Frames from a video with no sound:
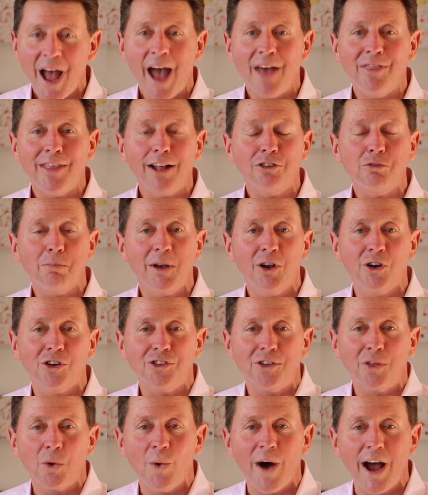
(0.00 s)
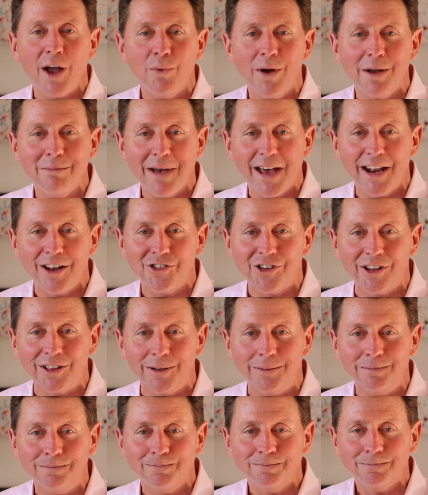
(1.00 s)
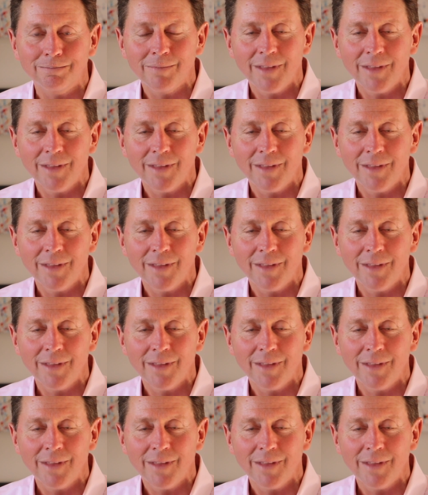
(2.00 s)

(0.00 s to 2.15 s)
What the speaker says: And that's because of the way we're managing them.